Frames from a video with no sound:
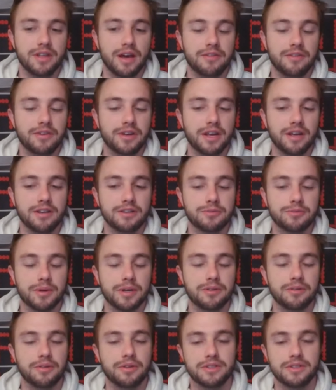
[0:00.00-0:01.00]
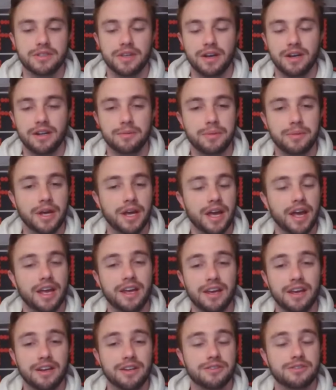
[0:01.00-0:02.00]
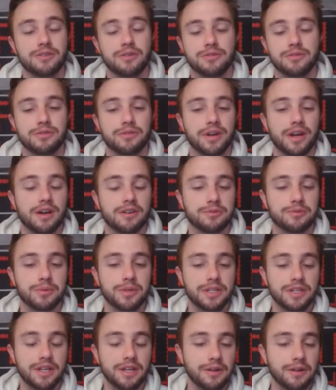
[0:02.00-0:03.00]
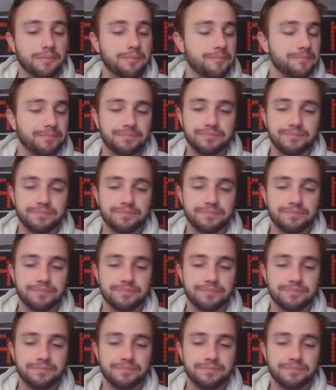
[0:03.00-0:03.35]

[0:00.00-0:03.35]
navigate his way through this lineup and get us those three outs we need.